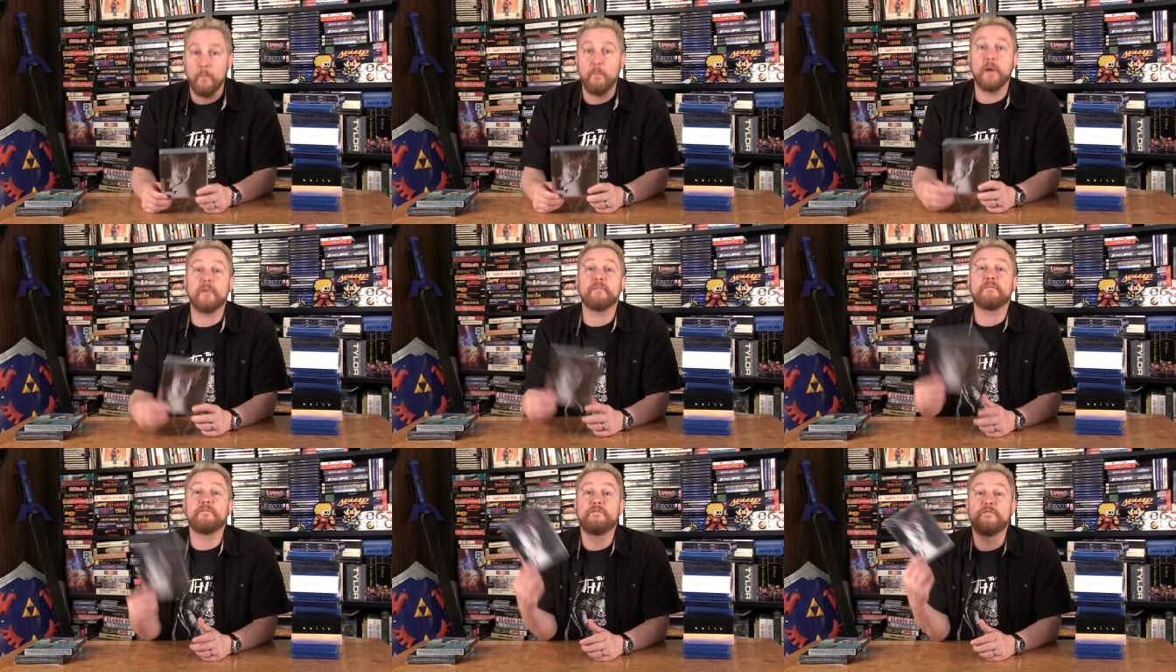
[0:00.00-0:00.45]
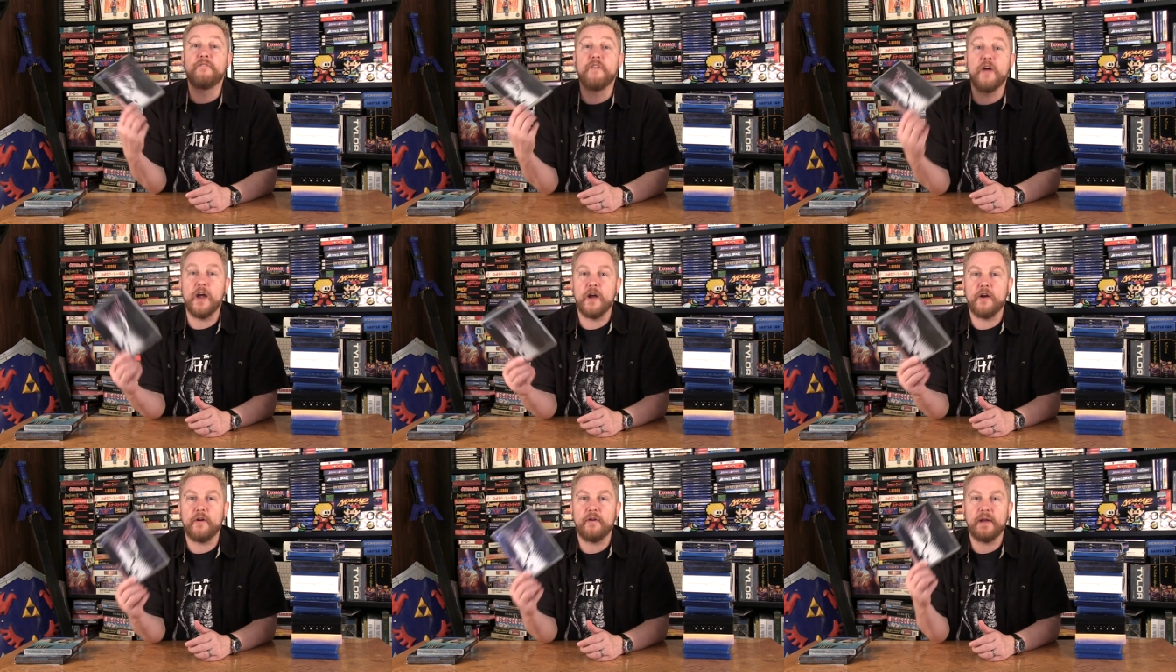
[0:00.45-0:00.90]
but
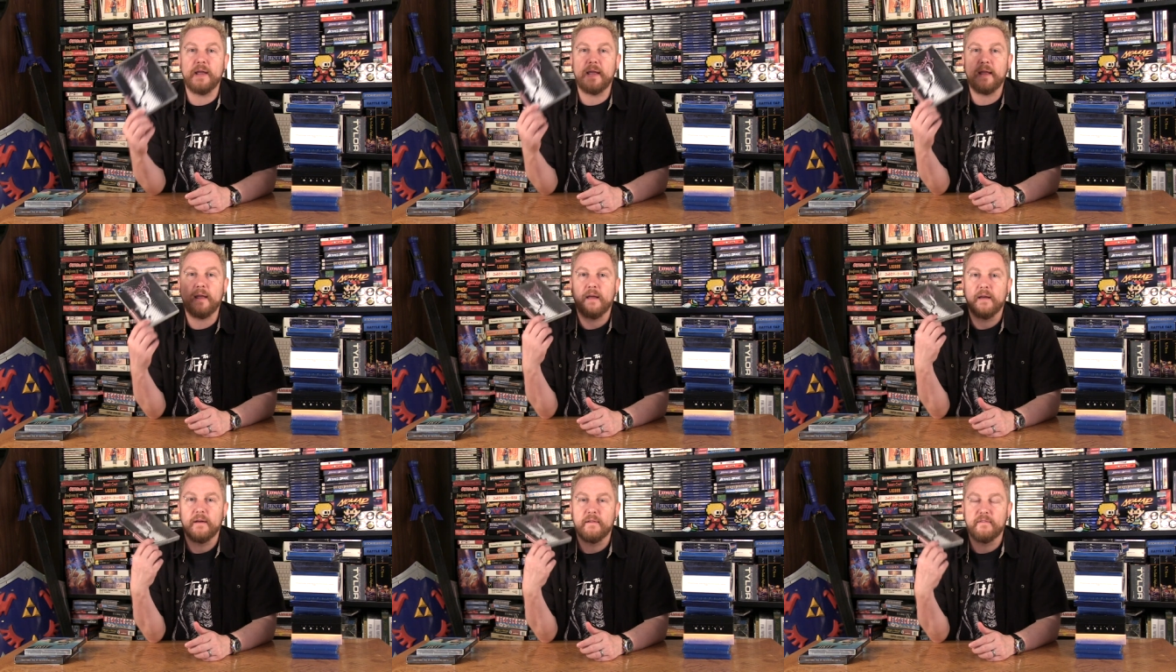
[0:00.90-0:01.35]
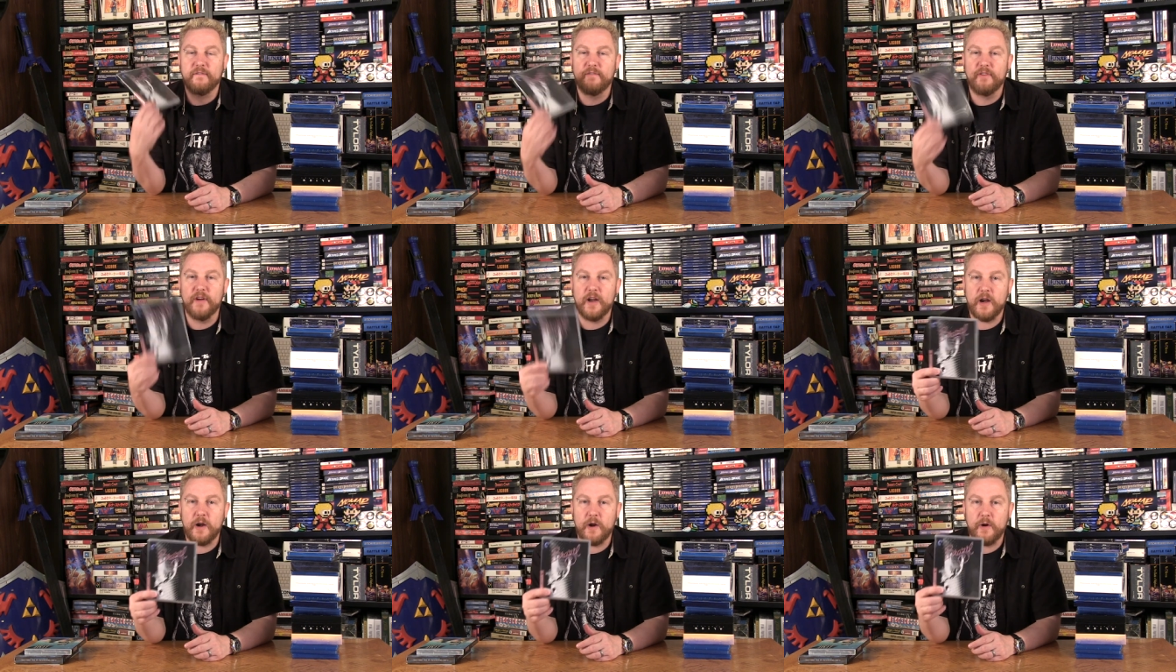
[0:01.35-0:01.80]
very
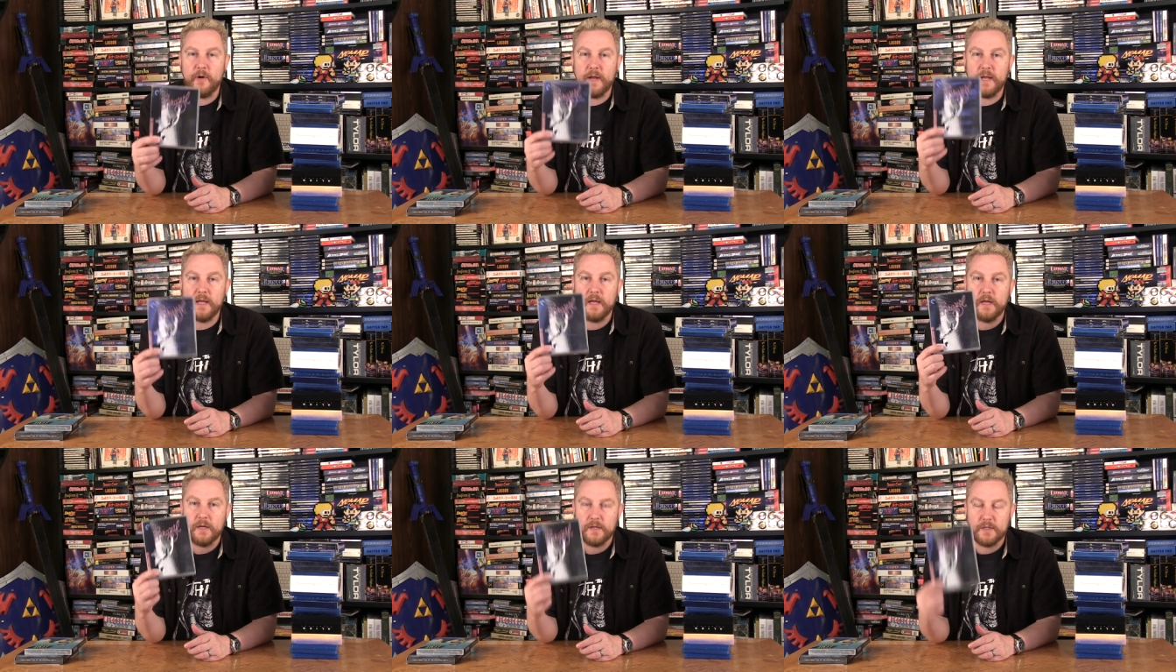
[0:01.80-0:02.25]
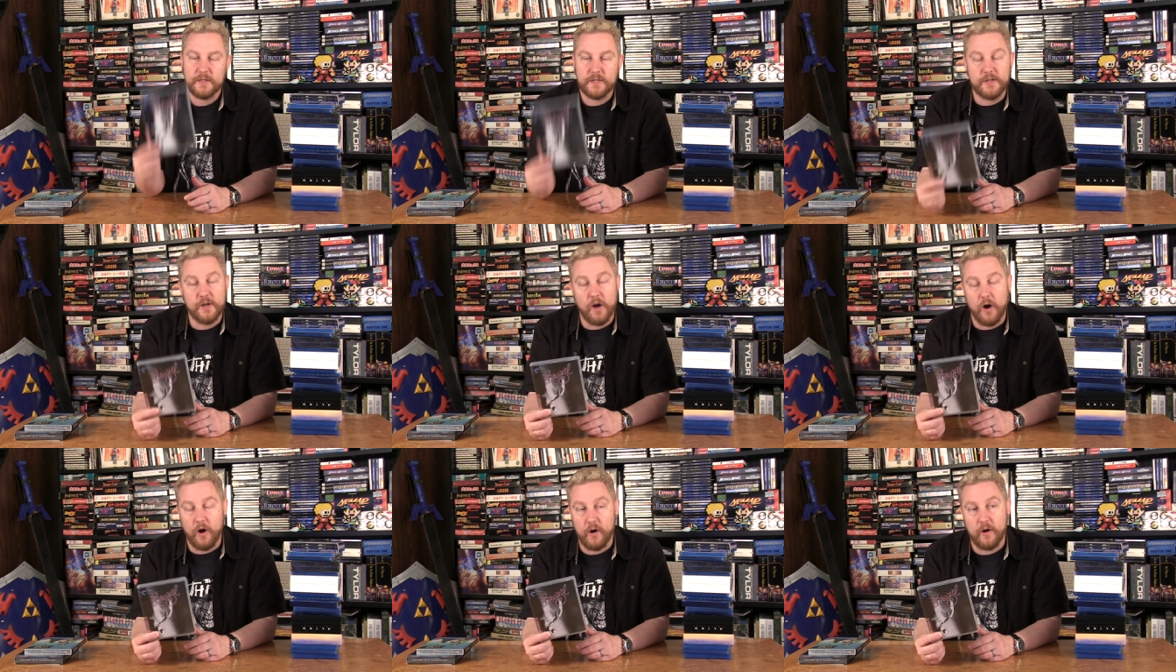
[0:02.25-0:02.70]
very
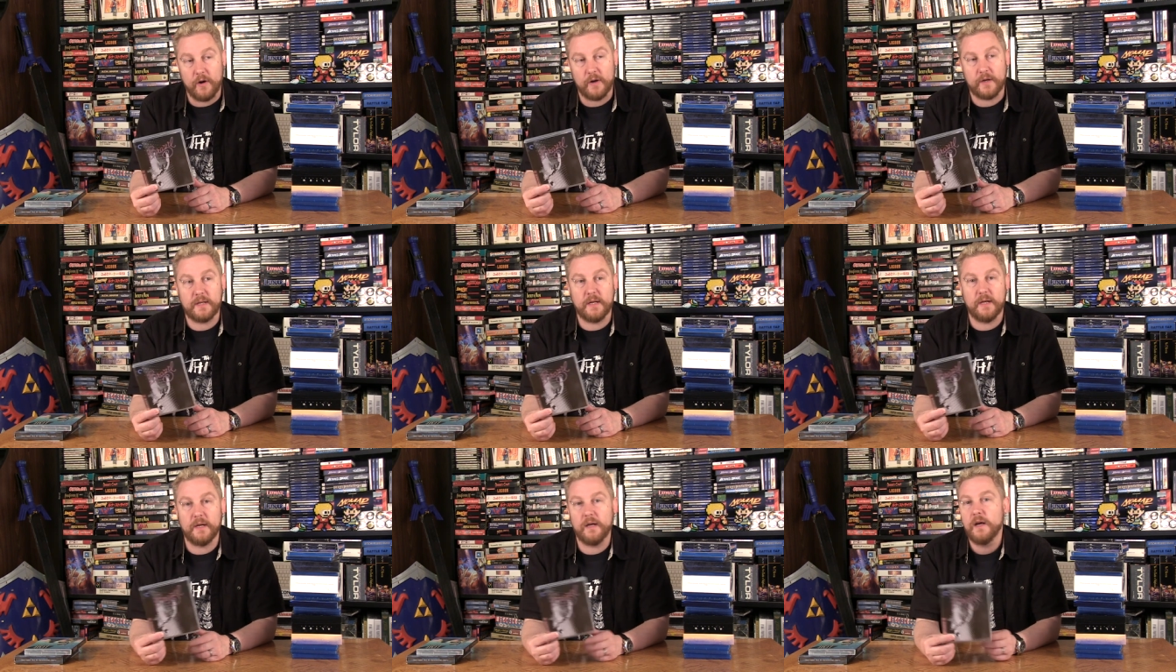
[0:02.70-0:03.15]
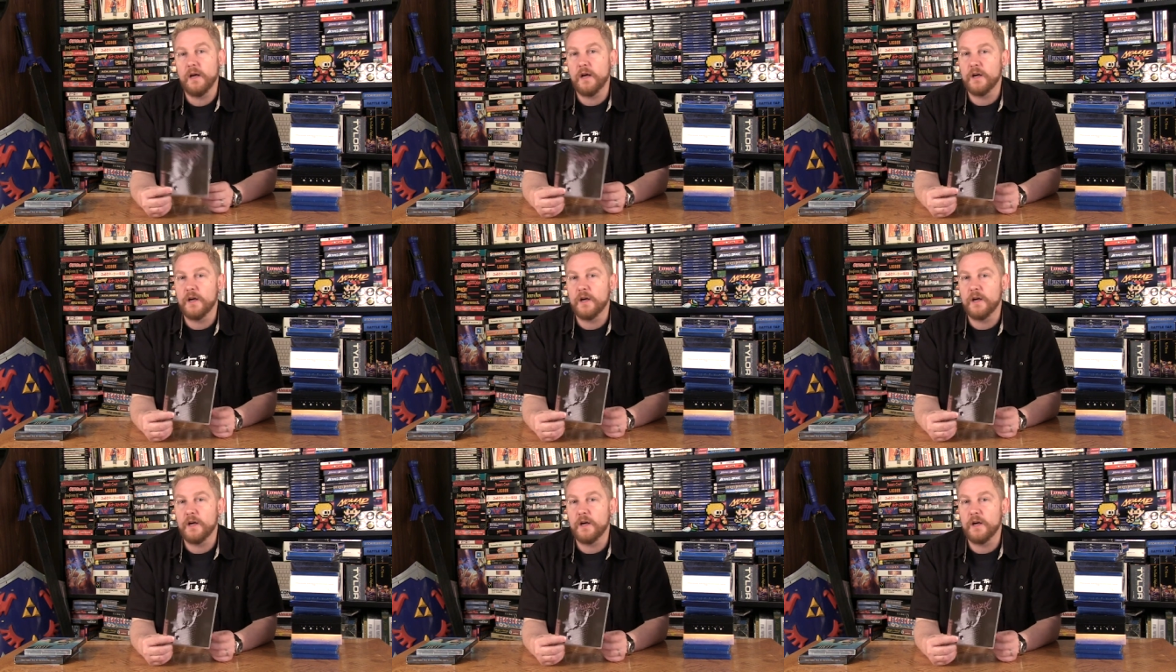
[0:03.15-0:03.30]
dark. Uh,